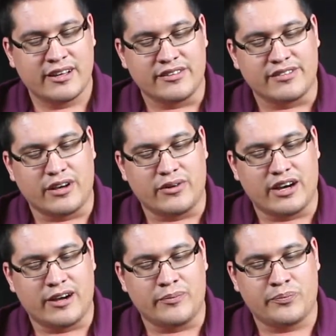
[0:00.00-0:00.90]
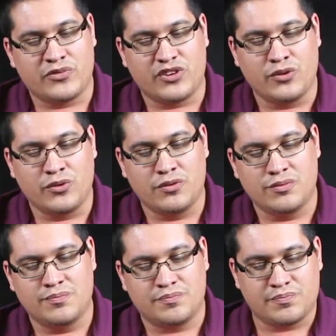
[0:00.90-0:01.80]
So um, to
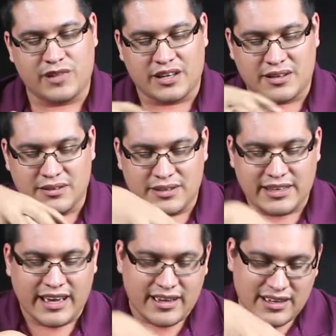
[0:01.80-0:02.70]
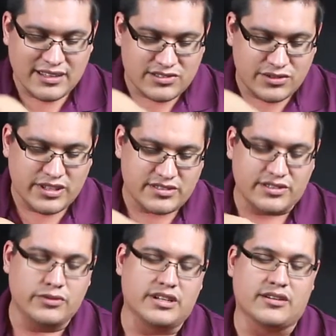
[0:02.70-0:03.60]
get into this
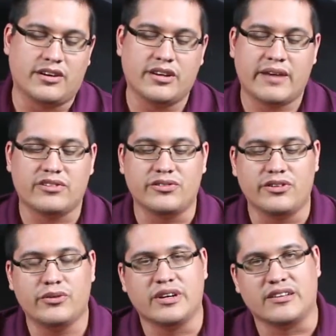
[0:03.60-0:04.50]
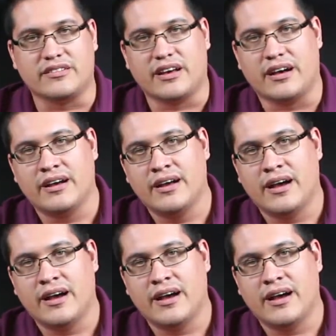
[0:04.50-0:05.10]
unit, all you have to do is uh,